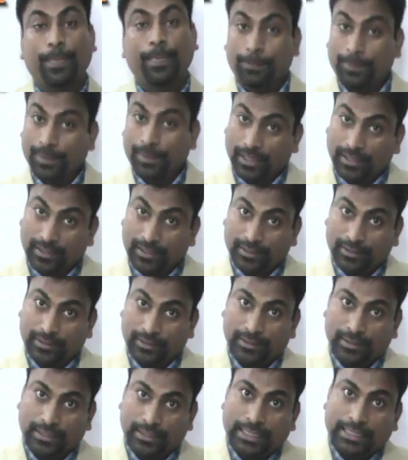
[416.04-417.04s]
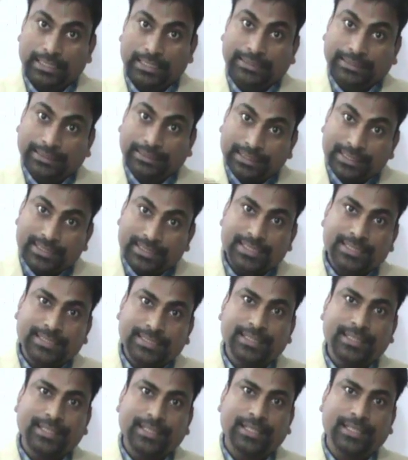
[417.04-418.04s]
But this
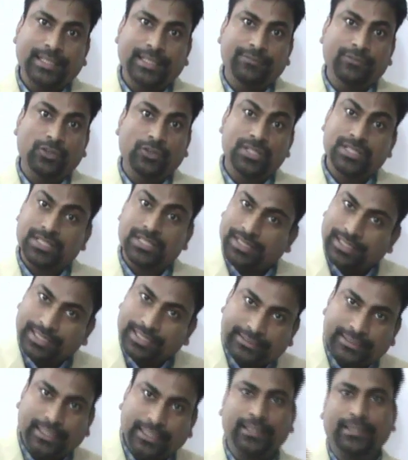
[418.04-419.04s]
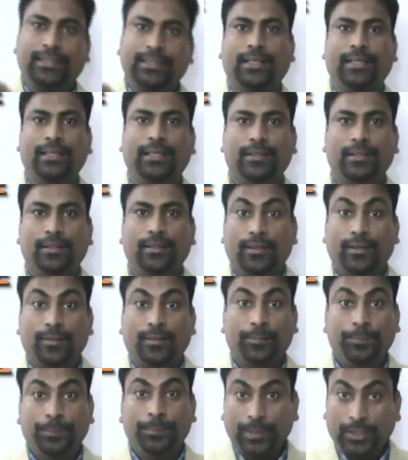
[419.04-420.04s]
theory was rejected
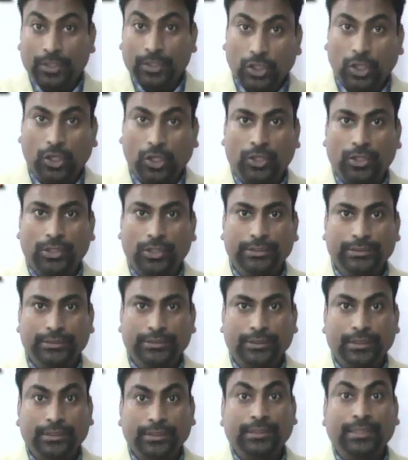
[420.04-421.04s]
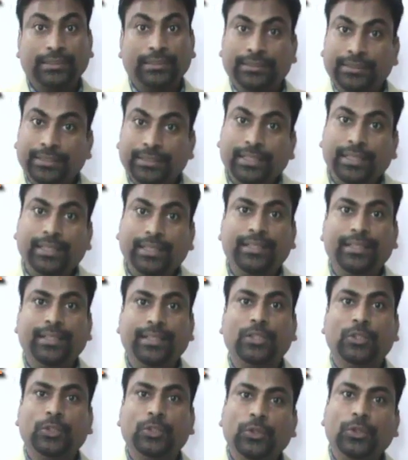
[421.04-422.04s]
because the
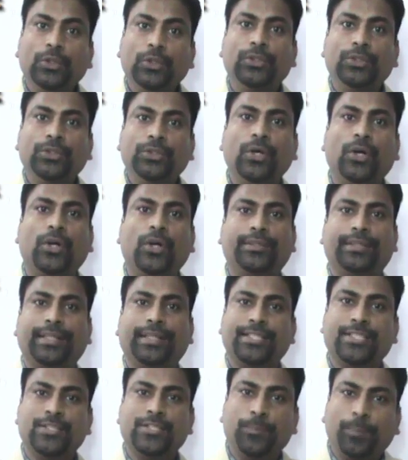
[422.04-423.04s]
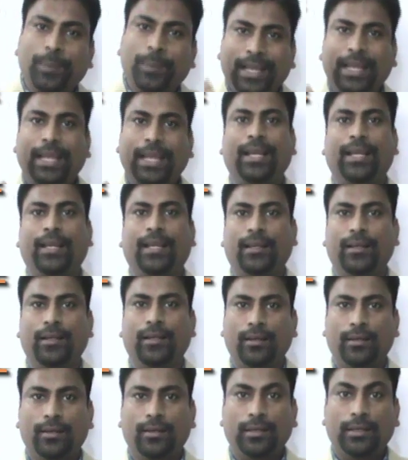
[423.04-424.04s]
theory could not explain
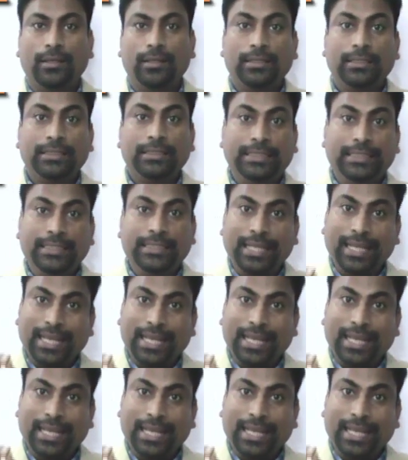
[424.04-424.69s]
the